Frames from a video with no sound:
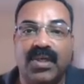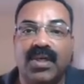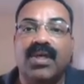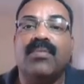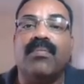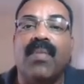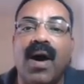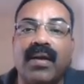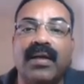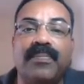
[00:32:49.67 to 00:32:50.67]

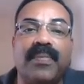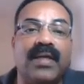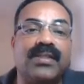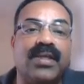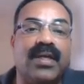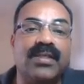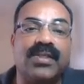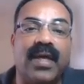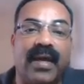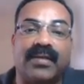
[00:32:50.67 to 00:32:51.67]
Market price is
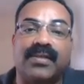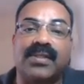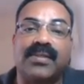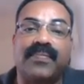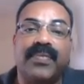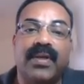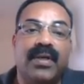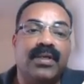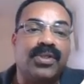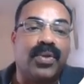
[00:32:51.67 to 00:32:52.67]
X.
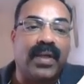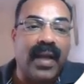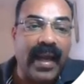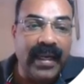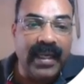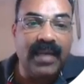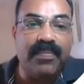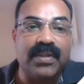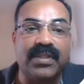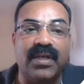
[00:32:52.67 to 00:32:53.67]
So
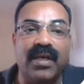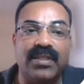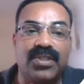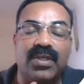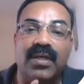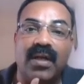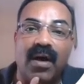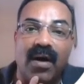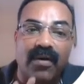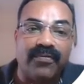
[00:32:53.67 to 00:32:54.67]
90%
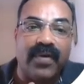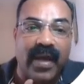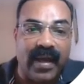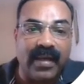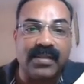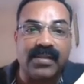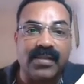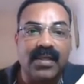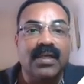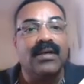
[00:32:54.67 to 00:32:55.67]
of X
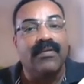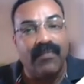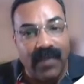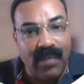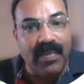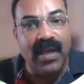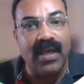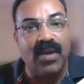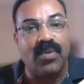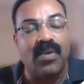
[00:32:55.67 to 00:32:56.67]
will be
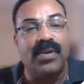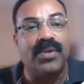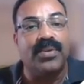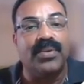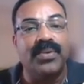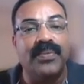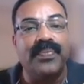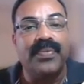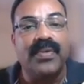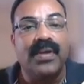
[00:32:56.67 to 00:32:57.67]
equal to
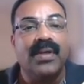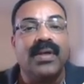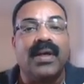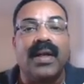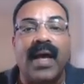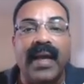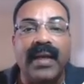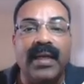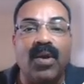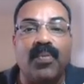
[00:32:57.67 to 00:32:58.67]

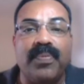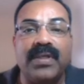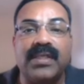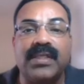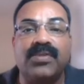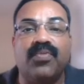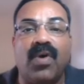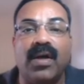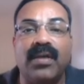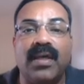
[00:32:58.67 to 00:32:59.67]
900 rupees is
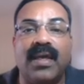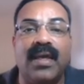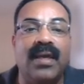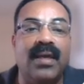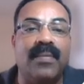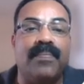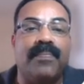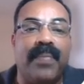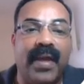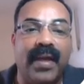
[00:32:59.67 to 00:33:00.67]
what he
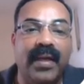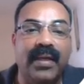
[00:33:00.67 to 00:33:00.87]
paid.